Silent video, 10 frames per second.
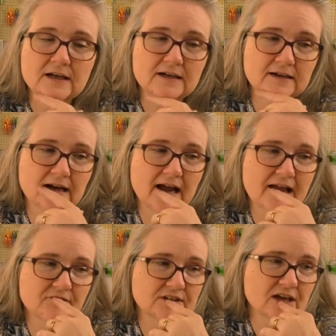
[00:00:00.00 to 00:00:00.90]
uh, I
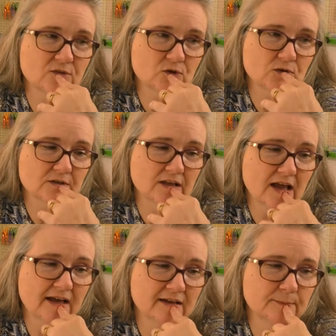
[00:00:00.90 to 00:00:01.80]
have another
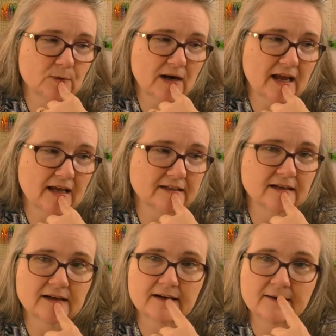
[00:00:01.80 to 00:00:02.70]
Lion brand
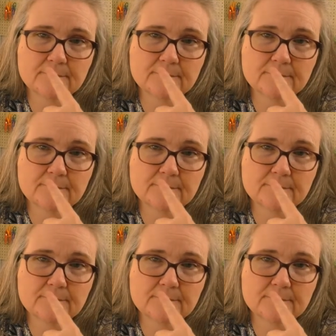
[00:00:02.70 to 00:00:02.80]
uh,